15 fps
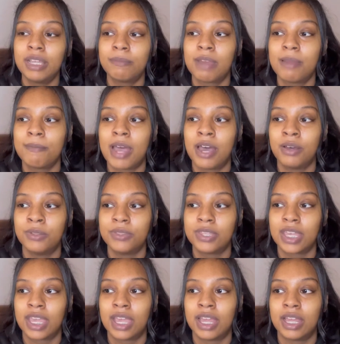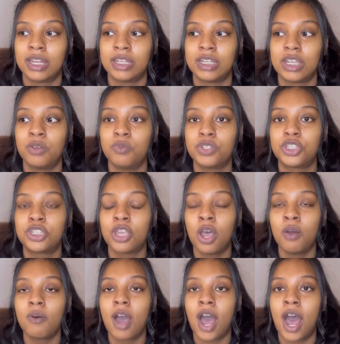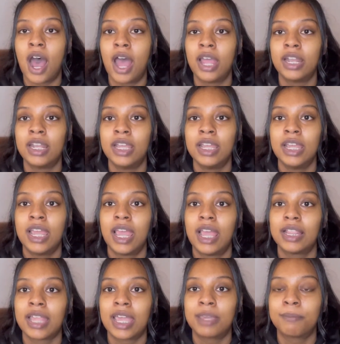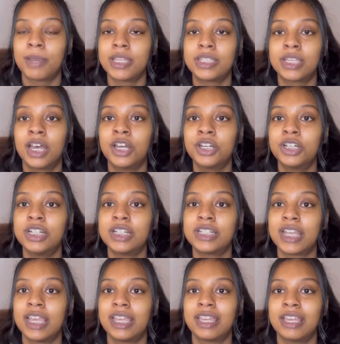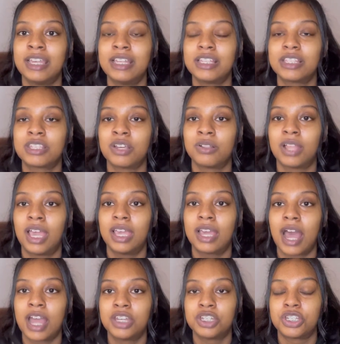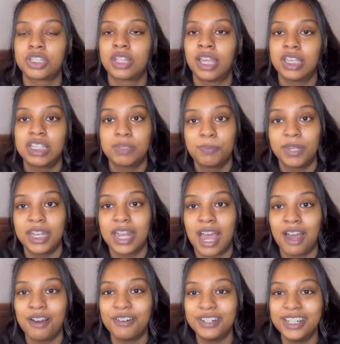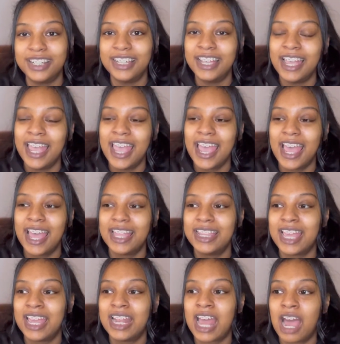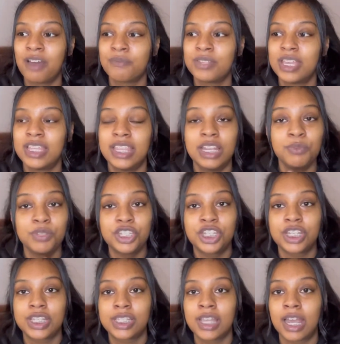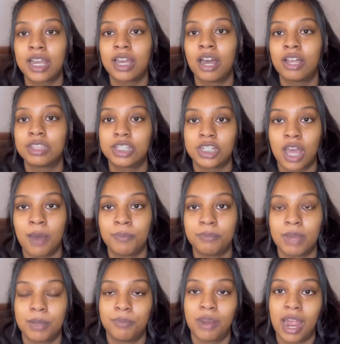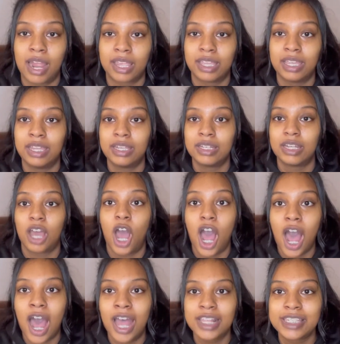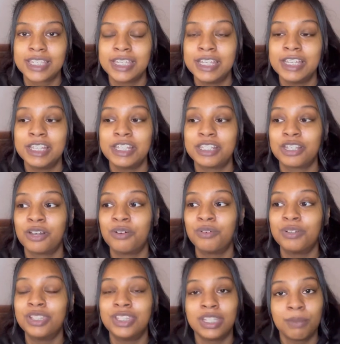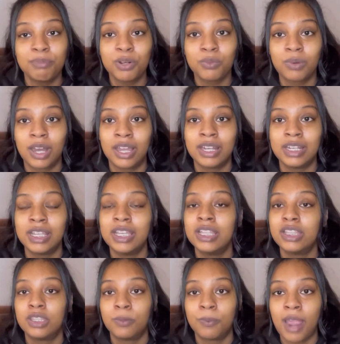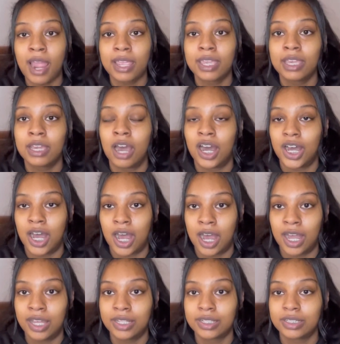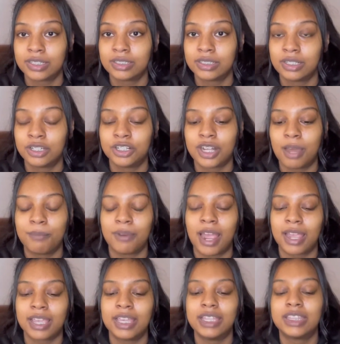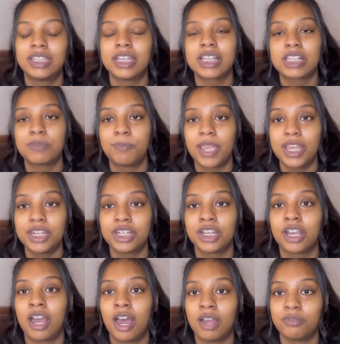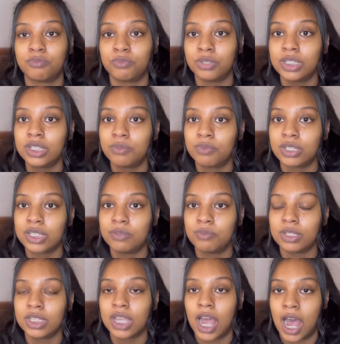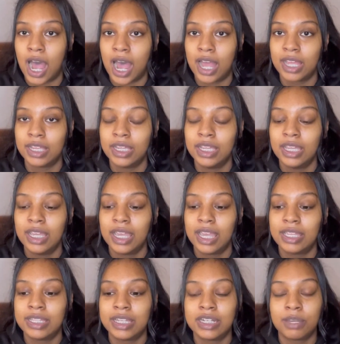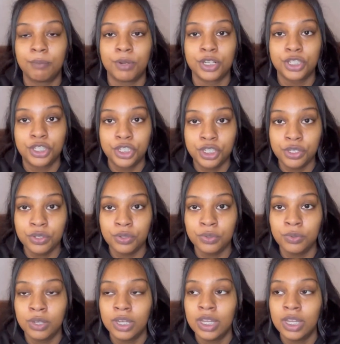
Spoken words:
my mouth and it was so hot, like my tongue couldn't take it. So like I just like spit it out and then it was just stuck on the top of my bracket, hot. So number one, the bracket got hot, or not bracket, the expander got really, really, really hot. And then number two,